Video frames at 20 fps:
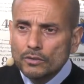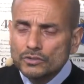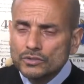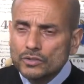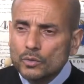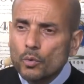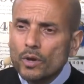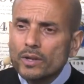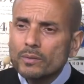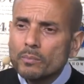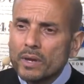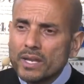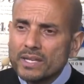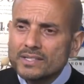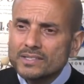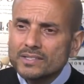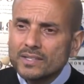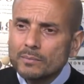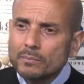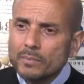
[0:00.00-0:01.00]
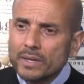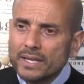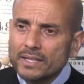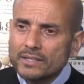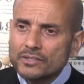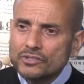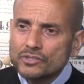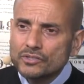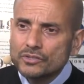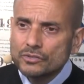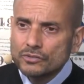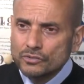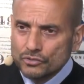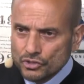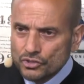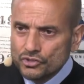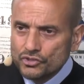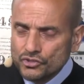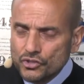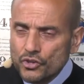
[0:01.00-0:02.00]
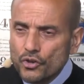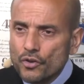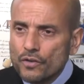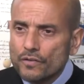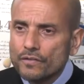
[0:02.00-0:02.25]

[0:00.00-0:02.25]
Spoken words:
The word minister means to serve.